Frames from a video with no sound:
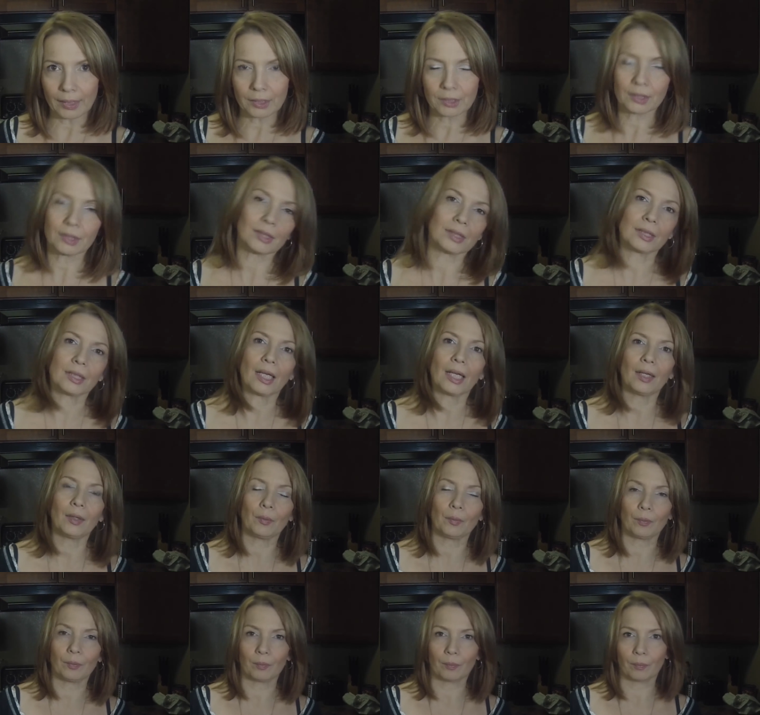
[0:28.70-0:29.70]
to just
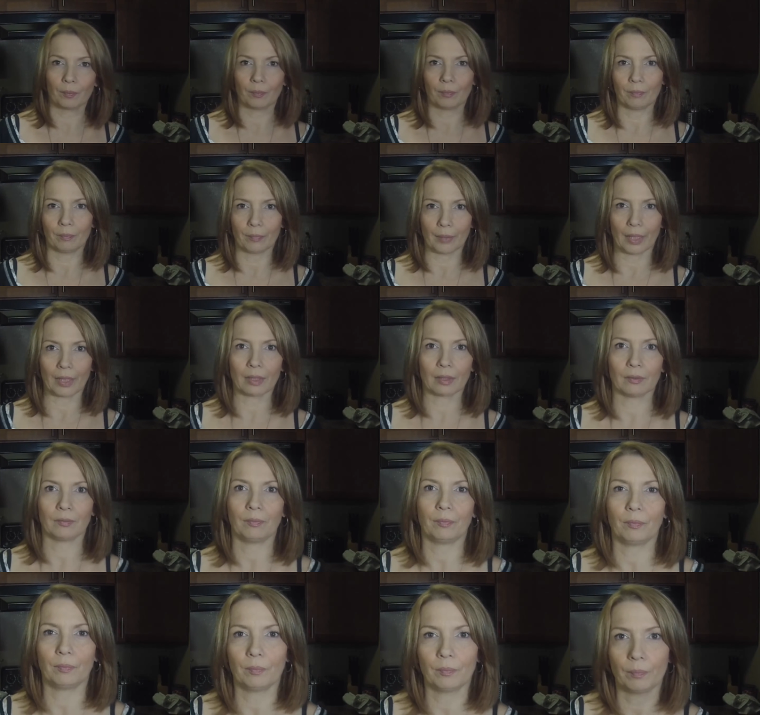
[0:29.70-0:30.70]
make a
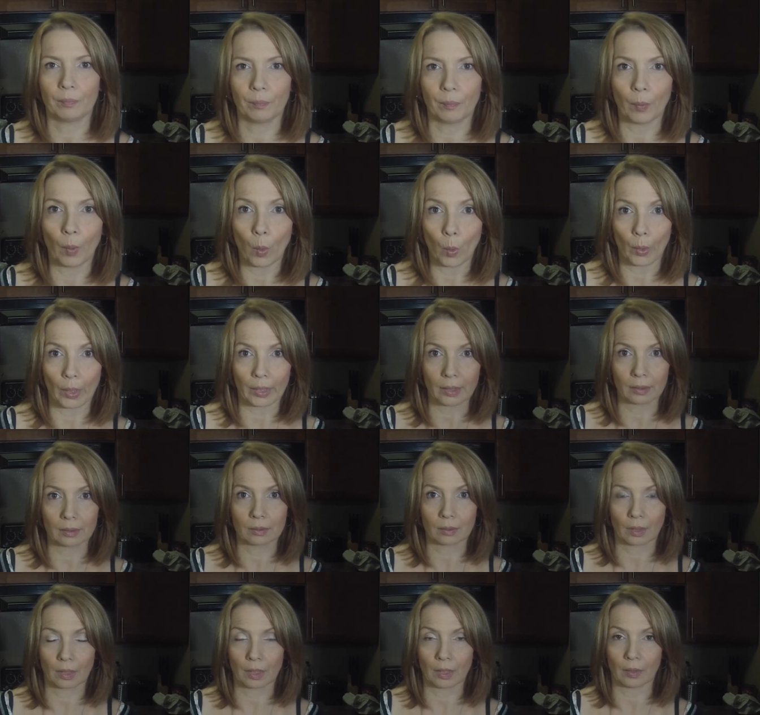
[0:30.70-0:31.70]

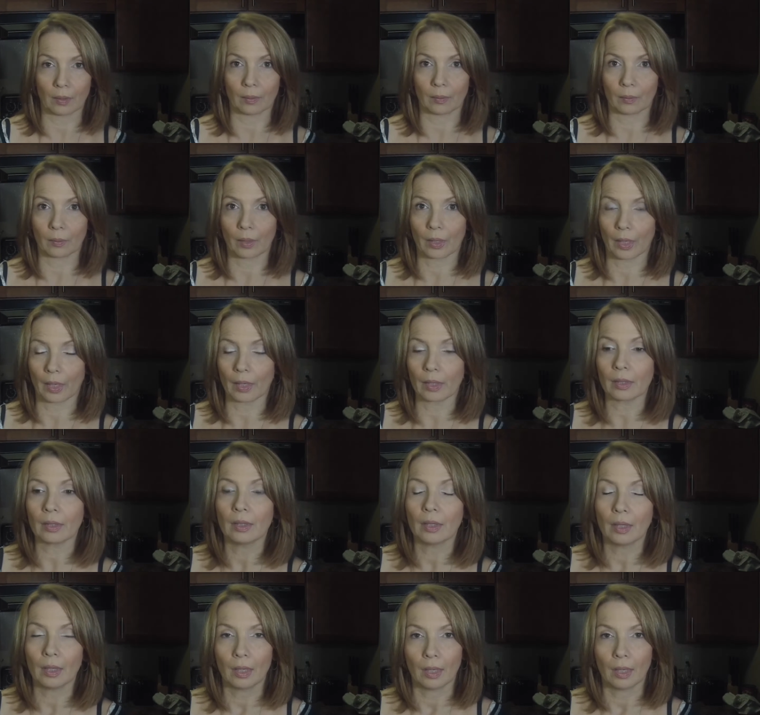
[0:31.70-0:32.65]
point here, okay?